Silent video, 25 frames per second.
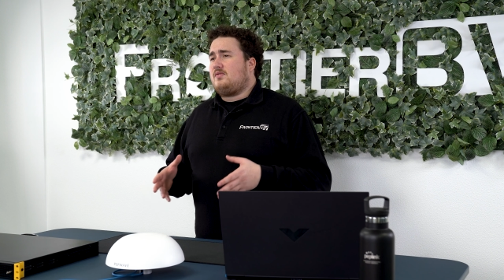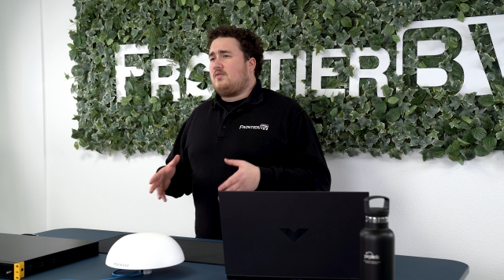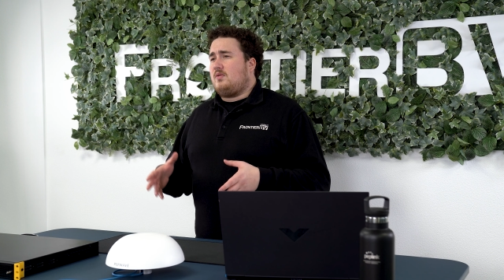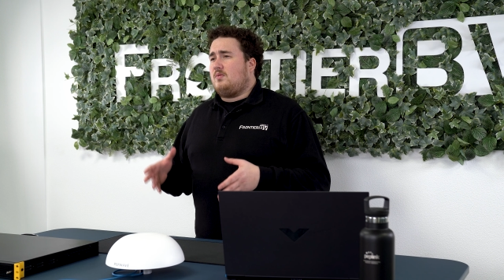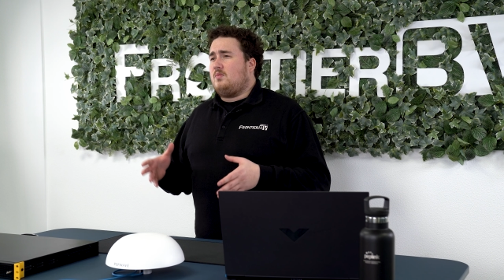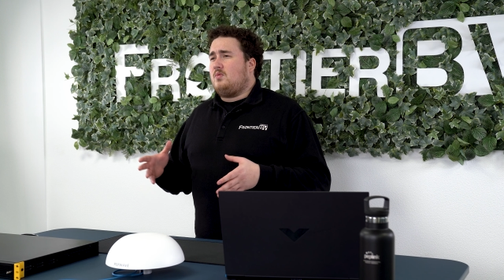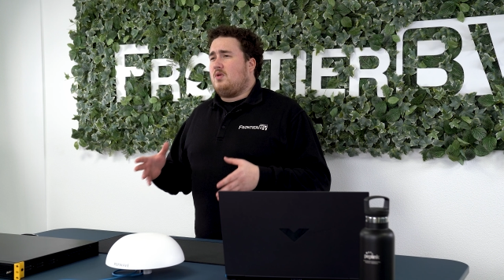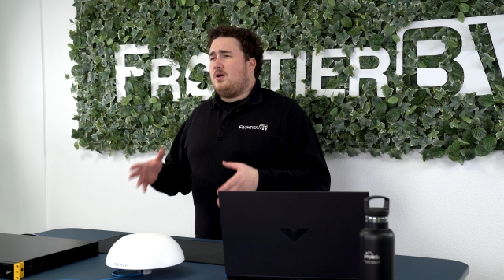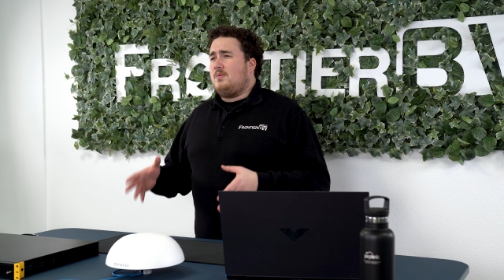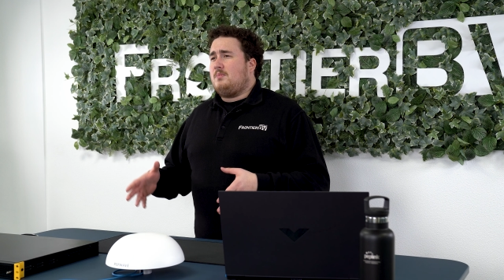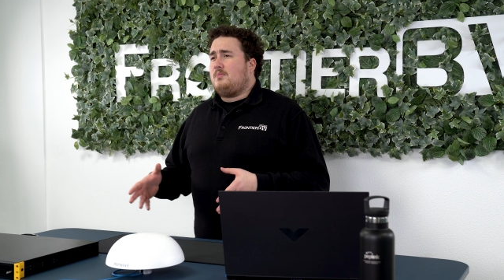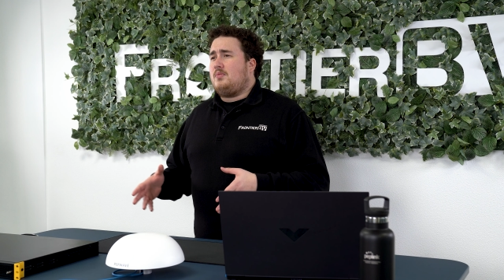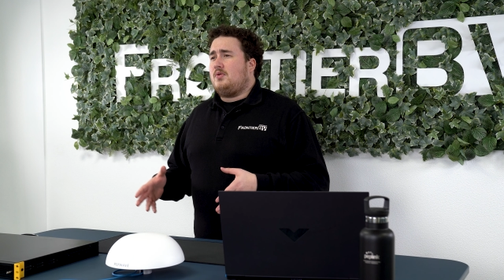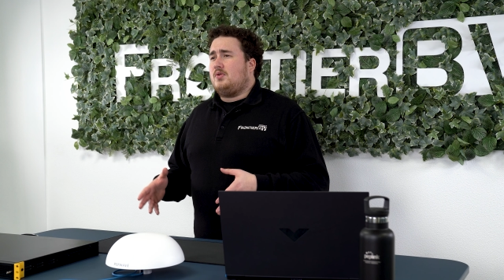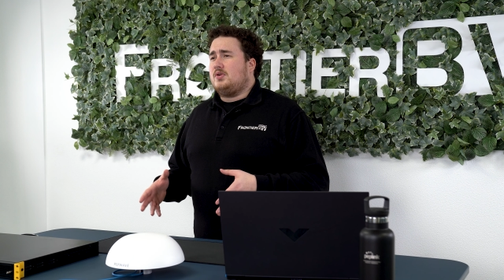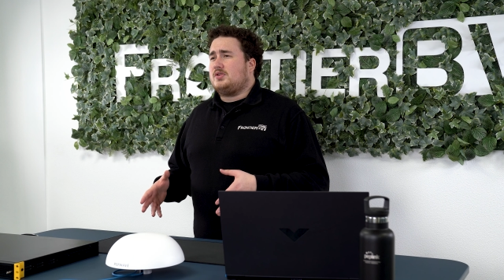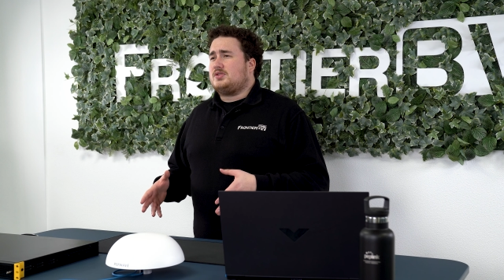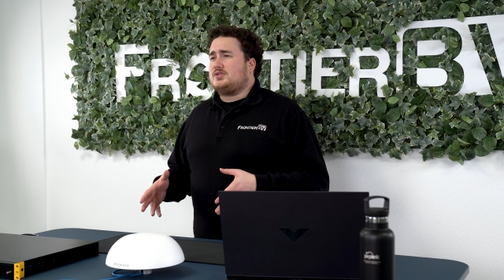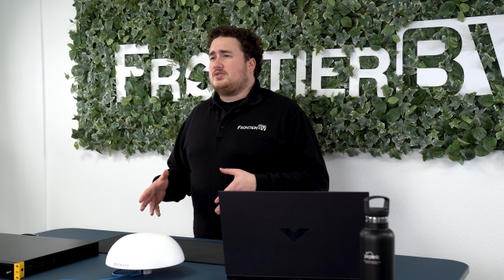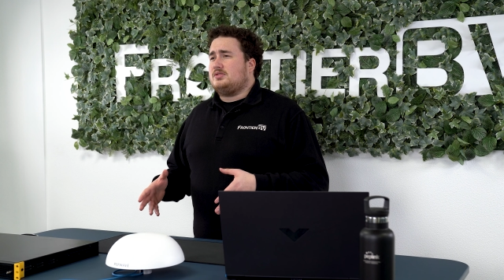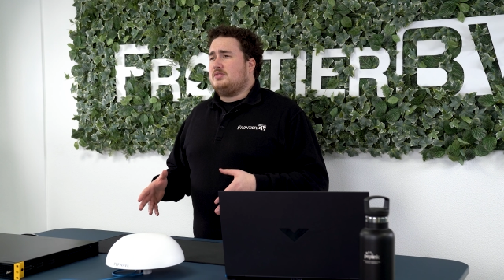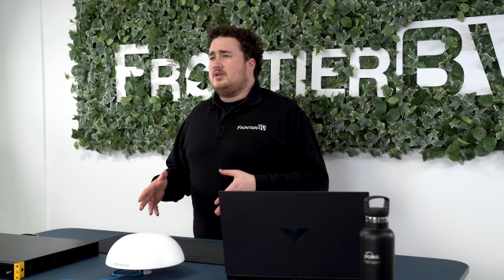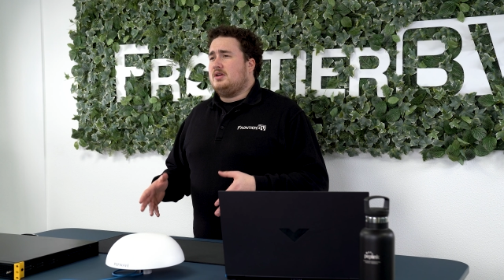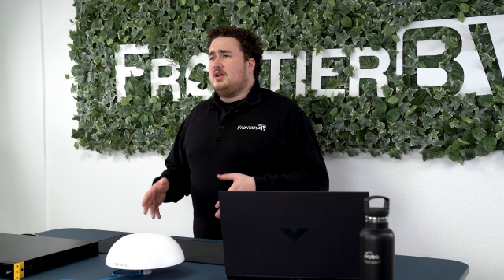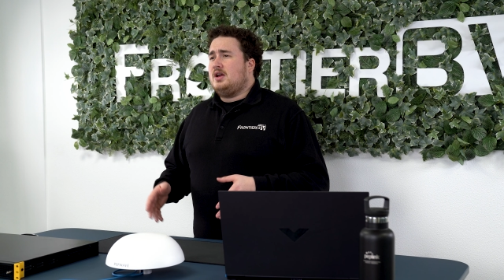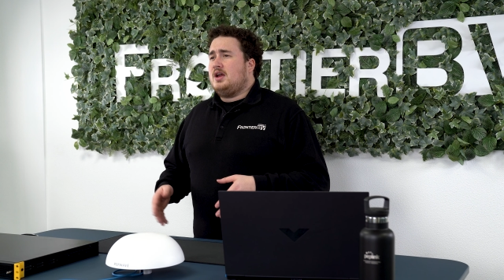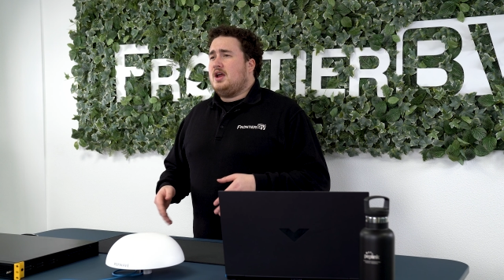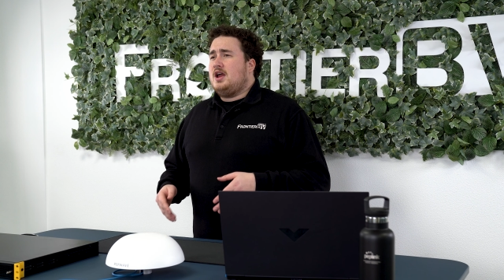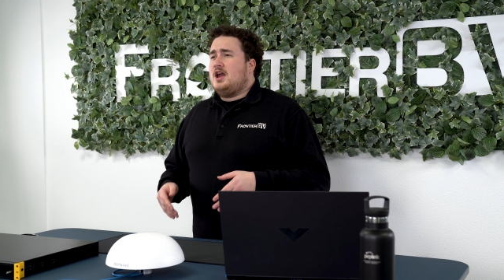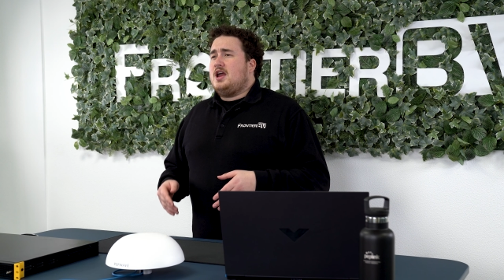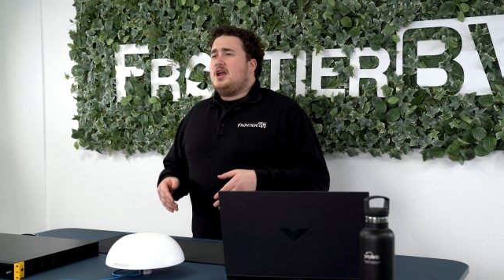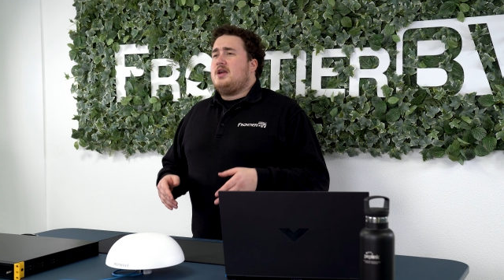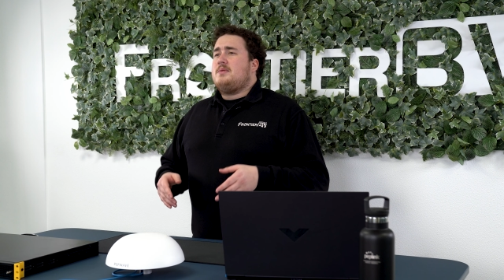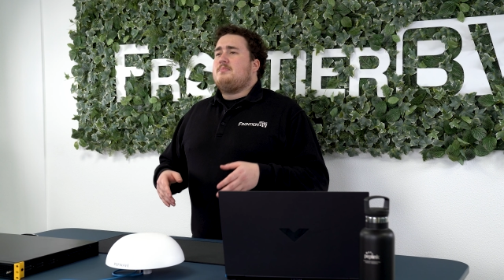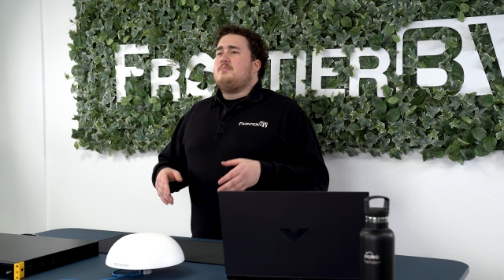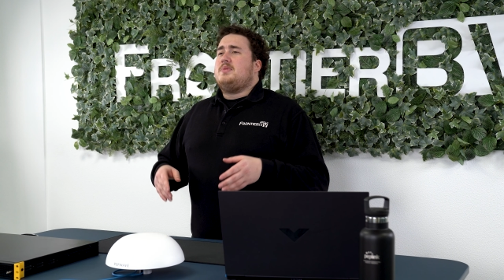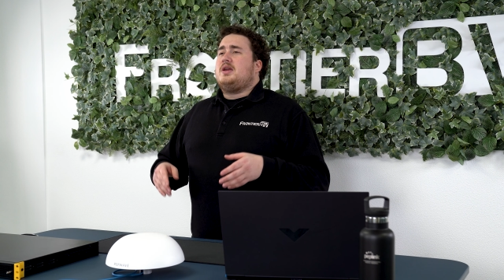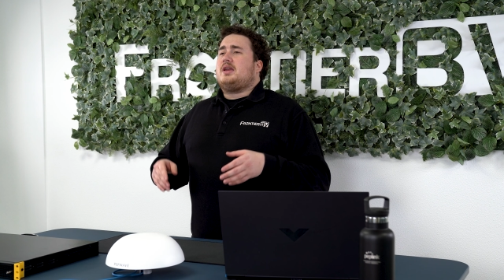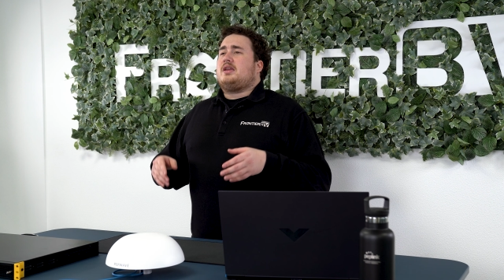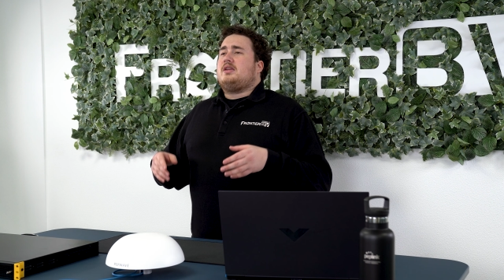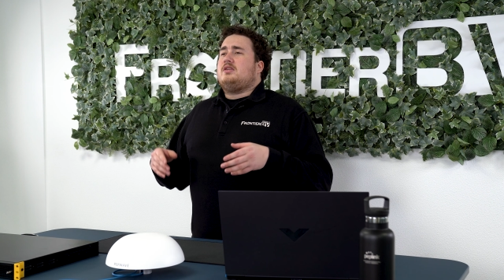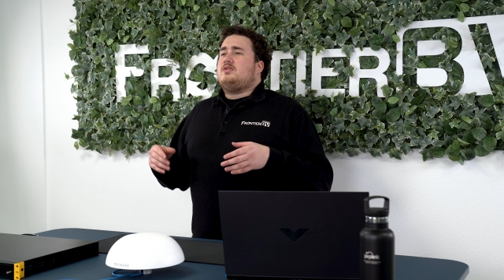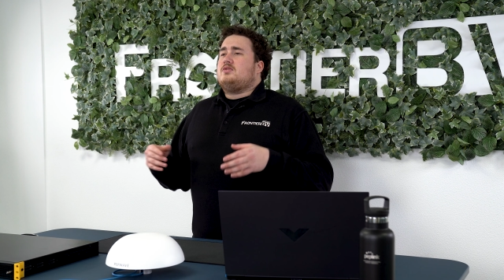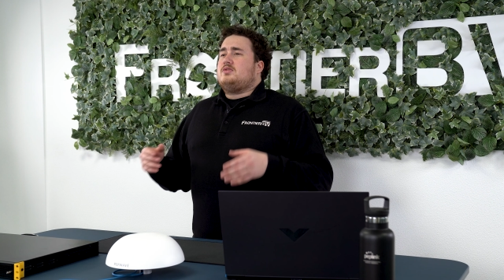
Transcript: from one portal, making